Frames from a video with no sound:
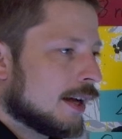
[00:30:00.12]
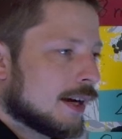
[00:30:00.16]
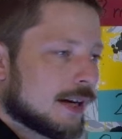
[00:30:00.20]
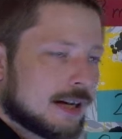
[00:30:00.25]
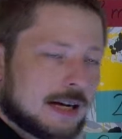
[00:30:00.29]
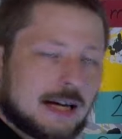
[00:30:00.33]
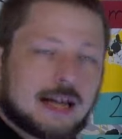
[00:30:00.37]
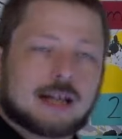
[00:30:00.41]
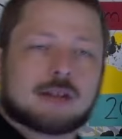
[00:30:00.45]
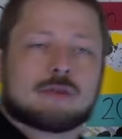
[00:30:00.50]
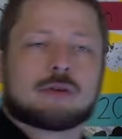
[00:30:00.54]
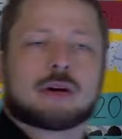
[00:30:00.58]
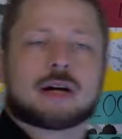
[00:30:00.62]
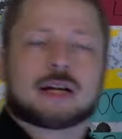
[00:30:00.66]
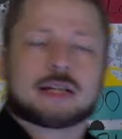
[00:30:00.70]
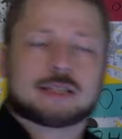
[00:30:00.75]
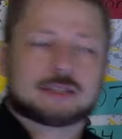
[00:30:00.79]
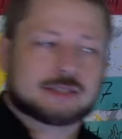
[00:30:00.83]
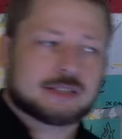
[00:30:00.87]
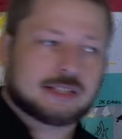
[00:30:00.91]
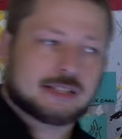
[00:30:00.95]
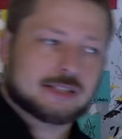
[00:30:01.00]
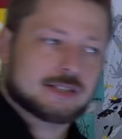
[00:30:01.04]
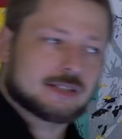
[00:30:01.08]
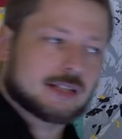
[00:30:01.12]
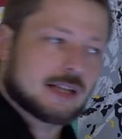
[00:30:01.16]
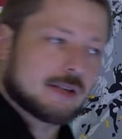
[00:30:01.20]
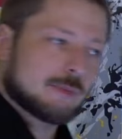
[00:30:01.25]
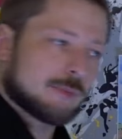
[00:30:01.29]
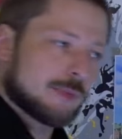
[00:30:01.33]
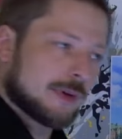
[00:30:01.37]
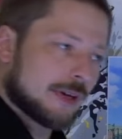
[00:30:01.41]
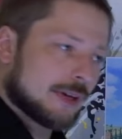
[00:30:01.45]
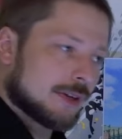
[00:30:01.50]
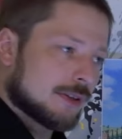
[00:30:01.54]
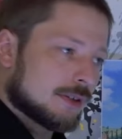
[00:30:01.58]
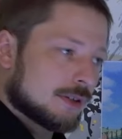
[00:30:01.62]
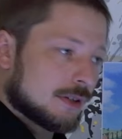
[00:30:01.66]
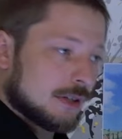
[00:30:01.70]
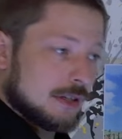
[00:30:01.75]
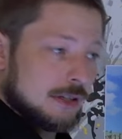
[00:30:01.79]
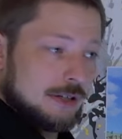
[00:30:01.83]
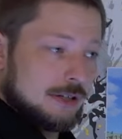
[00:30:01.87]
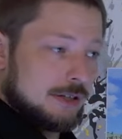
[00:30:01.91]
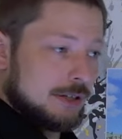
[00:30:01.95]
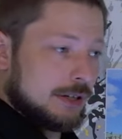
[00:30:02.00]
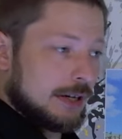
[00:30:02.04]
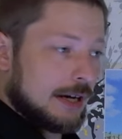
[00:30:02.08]
Likewise, this can be
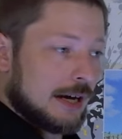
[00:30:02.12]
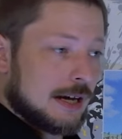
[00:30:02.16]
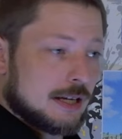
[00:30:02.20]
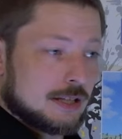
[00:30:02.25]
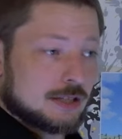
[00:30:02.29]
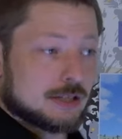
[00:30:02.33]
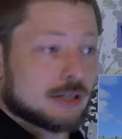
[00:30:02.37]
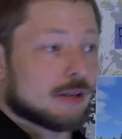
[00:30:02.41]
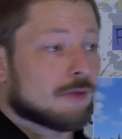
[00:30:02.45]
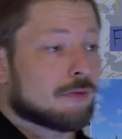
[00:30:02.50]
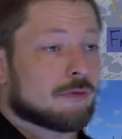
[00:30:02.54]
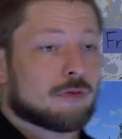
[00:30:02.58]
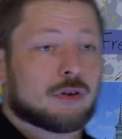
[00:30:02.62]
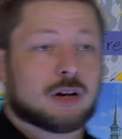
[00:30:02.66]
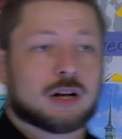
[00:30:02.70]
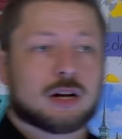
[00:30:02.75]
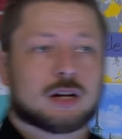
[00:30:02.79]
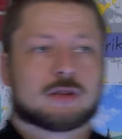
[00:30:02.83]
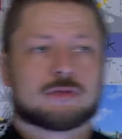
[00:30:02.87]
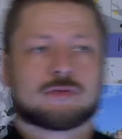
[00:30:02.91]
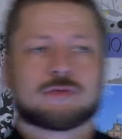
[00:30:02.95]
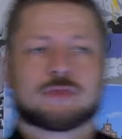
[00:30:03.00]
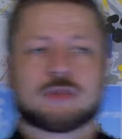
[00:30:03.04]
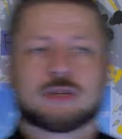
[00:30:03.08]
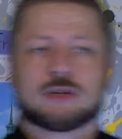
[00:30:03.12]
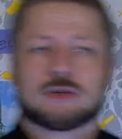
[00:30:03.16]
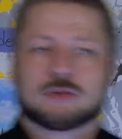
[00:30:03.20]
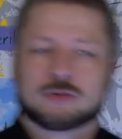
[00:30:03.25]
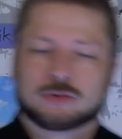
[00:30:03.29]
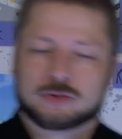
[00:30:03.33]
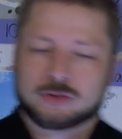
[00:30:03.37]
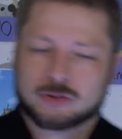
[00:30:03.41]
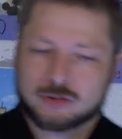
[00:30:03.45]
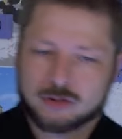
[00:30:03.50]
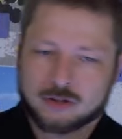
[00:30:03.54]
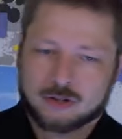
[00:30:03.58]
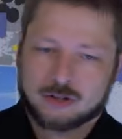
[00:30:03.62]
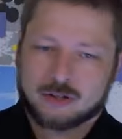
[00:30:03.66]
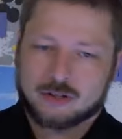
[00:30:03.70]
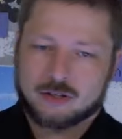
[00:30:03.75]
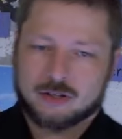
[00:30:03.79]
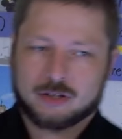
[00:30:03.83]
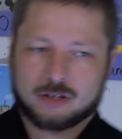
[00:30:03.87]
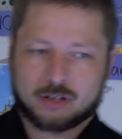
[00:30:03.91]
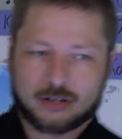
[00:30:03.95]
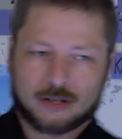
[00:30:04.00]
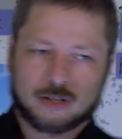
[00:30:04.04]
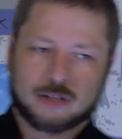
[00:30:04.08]
asked of a lot of those
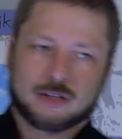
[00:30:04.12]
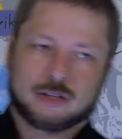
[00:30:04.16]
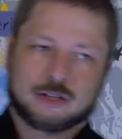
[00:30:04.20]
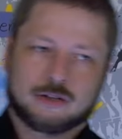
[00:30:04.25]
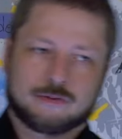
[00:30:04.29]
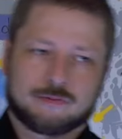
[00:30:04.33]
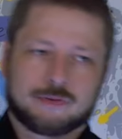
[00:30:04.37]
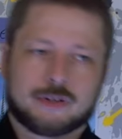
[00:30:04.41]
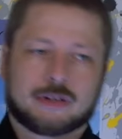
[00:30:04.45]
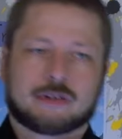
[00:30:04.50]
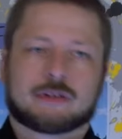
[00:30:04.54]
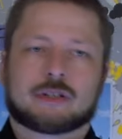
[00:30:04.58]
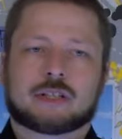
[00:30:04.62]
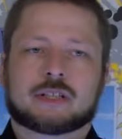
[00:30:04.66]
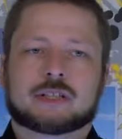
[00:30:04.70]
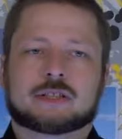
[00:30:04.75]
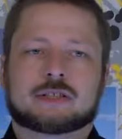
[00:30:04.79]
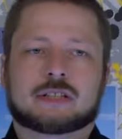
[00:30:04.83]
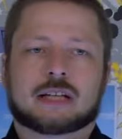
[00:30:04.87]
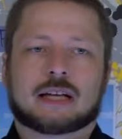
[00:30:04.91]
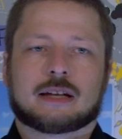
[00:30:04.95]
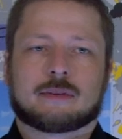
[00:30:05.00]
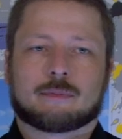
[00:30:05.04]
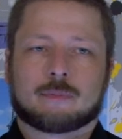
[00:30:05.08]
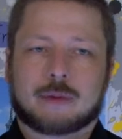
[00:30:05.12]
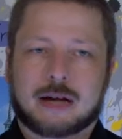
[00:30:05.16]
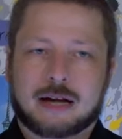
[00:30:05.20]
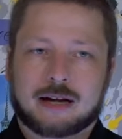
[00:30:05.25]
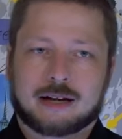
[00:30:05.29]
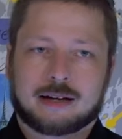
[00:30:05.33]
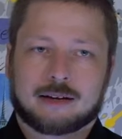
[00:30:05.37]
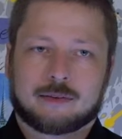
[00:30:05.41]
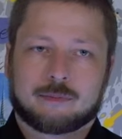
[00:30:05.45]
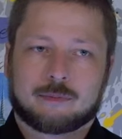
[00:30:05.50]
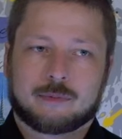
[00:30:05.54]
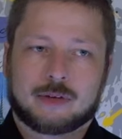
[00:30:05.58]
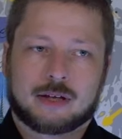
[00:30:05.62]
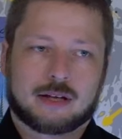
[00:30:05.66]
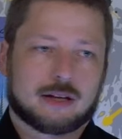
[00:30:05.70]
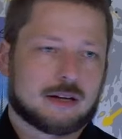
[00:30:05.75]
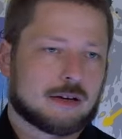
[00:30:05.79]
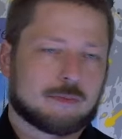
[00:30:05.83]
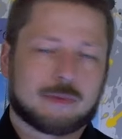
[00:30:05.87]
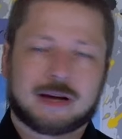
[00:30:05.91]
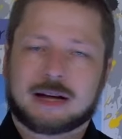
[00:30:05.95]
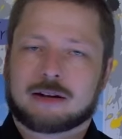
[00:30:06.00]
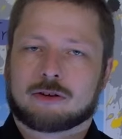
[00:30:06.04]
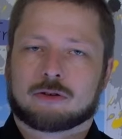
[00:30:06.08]
theories that
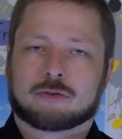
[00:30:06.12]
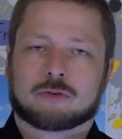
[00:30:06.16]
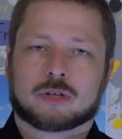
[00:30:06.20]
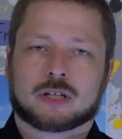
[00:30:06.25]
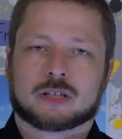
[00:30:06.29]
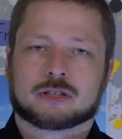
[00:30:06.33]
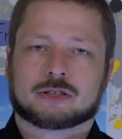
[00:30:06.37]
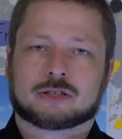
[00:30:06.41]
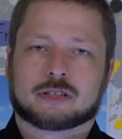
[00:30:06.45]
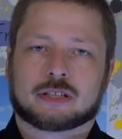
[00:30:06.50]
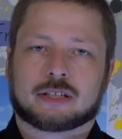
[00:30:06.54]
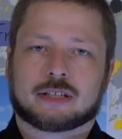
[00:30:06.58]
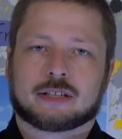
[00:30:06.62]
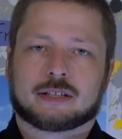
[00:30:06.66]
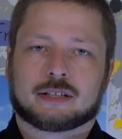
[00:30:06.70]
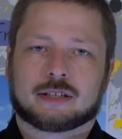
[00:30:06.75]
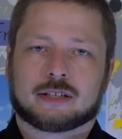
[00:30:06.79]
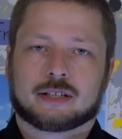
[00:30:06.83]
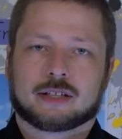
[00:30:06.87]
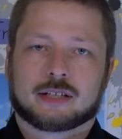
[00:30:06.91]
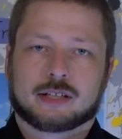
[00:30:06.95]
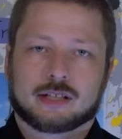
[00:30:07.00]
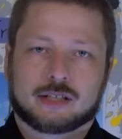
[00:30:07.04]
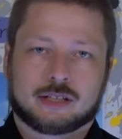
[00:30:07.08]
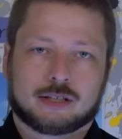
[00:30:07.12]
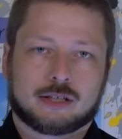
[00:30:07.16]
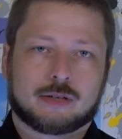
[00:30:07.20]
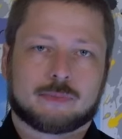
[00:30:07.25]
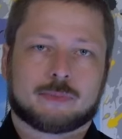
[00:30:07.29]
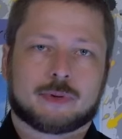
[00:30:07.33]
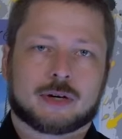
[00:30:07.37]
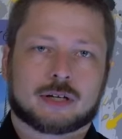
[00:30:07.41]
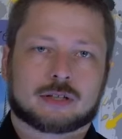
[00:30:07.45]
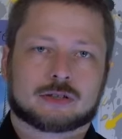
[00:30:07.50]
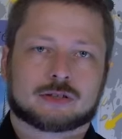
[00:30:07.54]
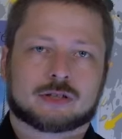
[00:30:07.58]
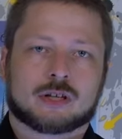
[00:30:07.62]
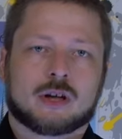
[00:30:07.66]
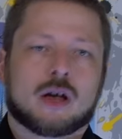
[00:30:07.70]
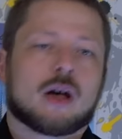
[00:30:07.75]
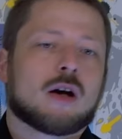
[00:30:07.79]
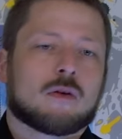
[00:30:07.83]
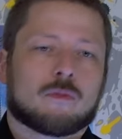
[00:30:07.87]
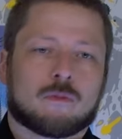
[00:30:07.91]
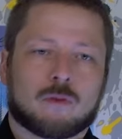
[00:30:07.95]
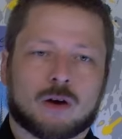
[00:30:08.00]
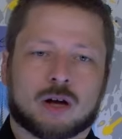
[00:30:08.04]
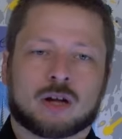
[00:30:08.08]
Milo Rossi debunks.
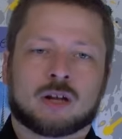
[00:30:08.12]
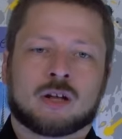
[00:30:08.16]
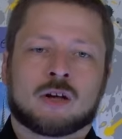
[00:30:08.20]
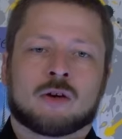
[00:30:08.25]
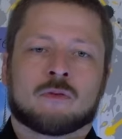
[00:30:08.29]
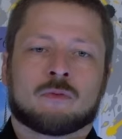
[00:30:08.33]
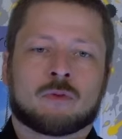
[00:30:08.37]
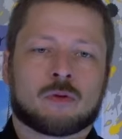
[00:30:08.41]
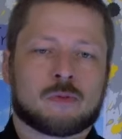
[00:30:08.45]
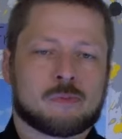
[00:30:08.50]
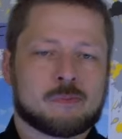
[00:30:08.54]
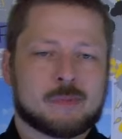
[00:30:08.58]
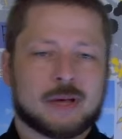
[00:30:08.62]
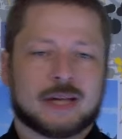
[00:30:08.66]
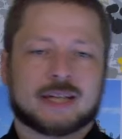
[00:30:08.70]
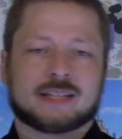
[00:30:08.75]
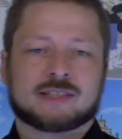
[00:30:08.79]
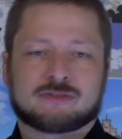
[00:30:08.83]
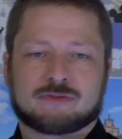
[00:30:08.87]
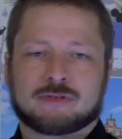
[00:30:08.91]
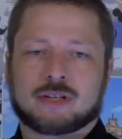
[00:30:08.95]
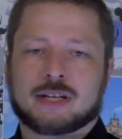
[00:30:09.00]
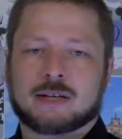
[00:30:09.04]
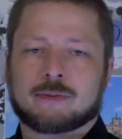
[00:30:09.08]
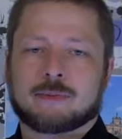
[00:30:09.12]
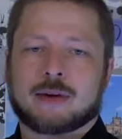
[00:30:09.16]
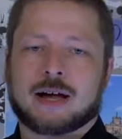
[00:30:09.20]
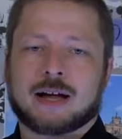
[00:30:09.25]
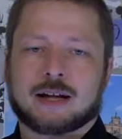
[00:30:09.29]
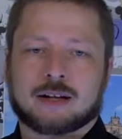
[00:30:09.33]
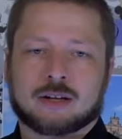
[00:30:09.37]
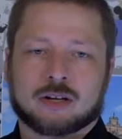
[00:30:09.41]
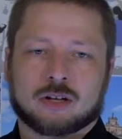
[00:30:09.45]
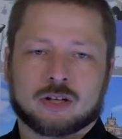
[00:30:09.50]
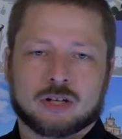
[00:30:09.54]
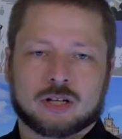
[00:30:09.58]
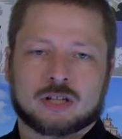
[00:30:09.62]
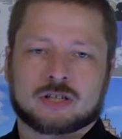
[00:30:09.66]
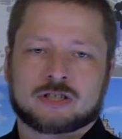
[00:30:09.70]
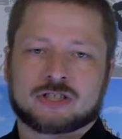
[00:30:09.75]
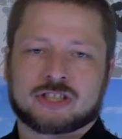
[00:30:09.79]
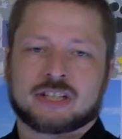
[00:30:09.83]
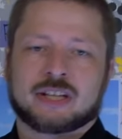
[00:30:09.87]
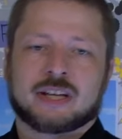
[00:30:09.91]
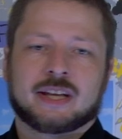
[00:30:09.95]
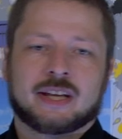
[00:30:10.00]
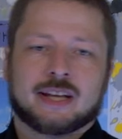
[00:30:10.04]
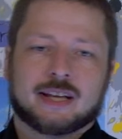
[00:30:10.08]
What will mainstream
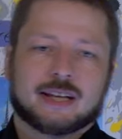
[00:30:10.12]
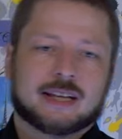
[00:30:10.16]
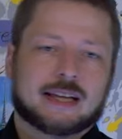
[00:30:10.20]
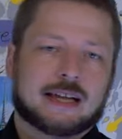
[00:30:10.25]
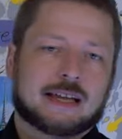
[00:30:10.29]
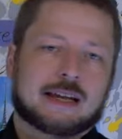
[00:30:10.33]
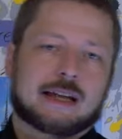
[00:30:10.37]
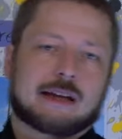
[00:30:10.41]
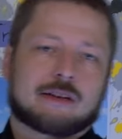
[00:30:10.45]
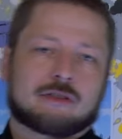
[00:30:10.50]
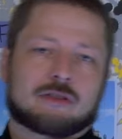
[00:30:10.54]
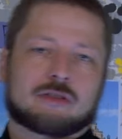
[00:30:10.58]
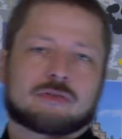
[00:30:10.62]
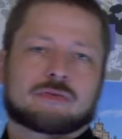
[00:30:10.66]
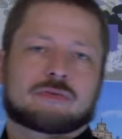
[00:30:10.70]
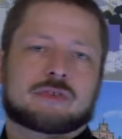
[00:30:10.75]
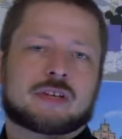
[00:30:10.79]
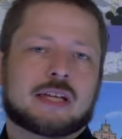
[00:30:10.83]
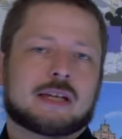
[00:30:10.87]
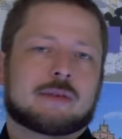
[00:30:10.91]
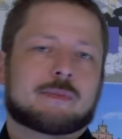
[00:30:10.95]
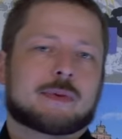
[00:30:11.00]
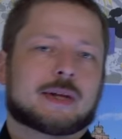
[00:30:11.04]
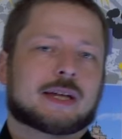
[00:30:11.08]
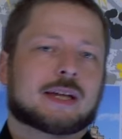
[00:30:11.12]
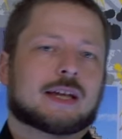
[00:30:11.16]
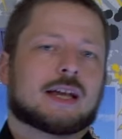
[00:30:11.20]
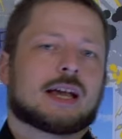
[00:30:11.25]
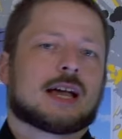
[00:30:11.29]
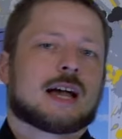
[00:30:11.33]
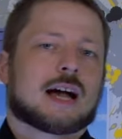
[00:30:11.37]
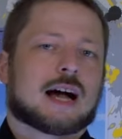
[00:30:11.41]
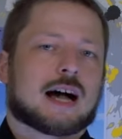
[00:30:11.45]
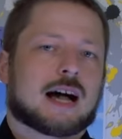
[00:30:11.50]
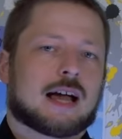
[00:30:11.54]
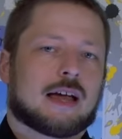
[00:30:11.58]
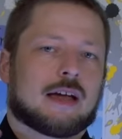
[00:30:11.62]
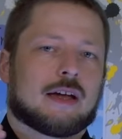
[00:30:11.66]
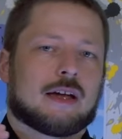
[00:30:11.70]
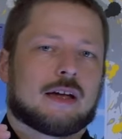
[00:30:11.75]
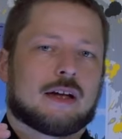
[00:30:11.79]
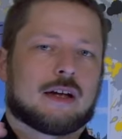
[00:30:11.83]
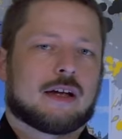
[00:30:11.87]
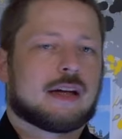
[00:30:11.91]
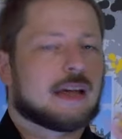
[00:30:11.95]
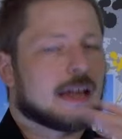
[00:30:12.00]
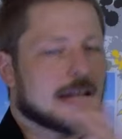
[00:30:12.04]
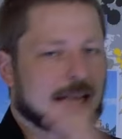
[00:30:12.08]
archaeology get out of keeping
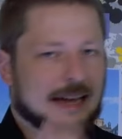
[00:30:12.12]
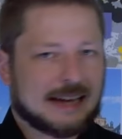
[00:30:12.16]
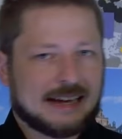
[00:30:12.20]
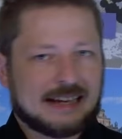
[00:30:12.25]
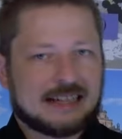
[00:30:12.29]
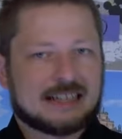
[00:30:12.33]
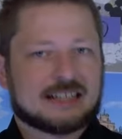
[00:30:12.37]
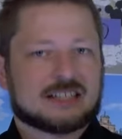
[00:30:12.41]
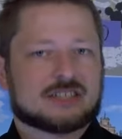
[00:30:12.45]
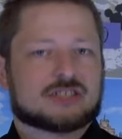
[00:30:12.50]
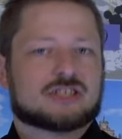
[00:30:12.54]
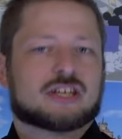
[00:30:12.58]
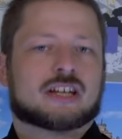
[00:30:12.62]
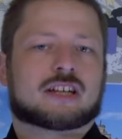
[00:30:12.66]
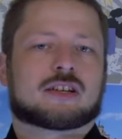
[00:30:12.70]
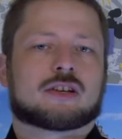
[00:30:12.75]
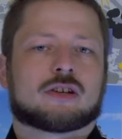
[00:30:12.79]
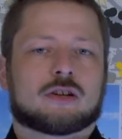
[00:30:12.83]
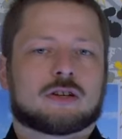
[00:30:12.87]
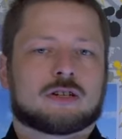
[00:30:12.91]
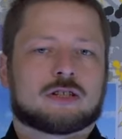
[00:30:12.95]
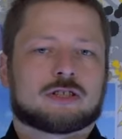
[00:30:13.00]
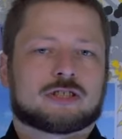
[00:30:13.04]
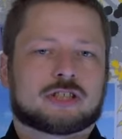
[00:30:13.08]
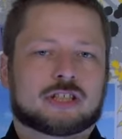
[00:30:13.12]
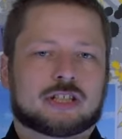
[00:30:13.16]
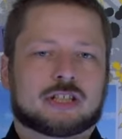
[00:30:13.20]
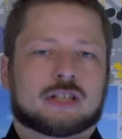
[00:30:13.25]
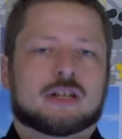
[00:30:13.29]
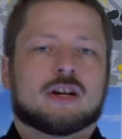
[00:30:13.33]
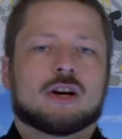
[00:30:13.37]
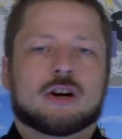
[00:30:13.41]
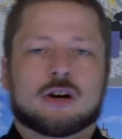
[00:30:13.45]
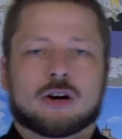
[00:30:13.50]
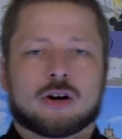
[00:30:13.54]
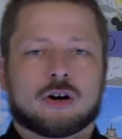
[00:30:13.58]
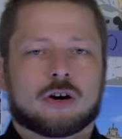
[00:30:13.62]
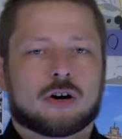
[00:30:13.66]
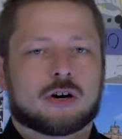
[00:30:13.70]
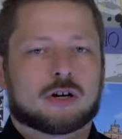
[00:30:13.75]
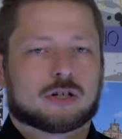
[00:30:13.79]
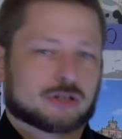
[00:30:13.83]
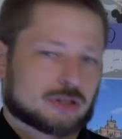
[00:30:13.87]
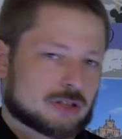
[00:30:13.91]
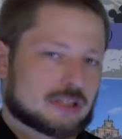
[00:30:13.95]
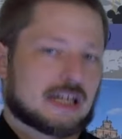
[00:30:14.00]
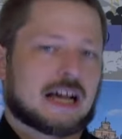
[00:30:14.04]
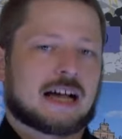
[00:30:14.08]
alien technology or
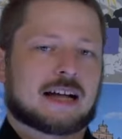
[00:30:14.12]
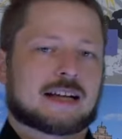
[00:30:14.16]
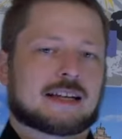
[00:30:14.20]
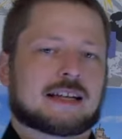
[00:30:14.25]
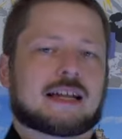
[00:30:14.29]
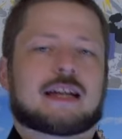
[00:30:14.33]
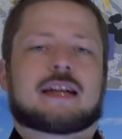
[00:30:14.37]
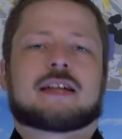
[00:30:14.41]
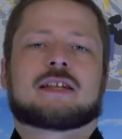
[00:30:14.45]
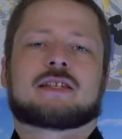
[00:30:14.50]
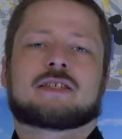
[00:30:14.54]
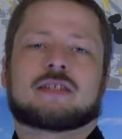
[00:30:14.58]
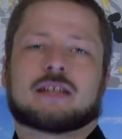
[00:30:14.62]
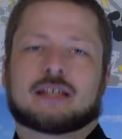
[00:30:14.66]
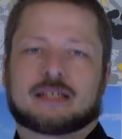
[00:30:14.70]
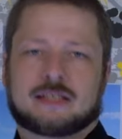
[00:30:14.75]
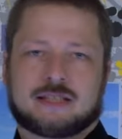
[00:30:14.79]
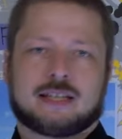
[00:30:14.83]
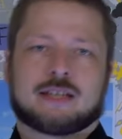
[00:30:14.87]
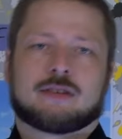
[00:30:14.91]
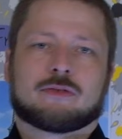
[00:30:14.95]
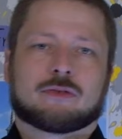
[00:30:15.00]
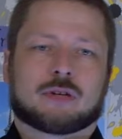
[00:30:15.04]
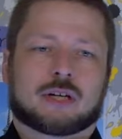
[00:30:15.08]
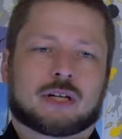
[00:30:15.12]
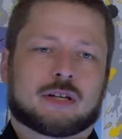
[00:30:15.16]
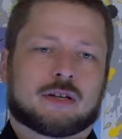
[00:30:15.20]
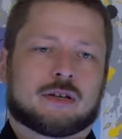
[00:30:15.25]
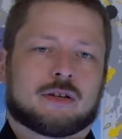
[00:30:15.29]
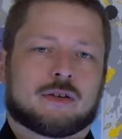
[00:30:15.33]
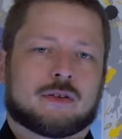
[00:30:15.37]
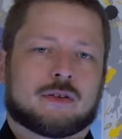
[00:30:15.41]
stargates a secret?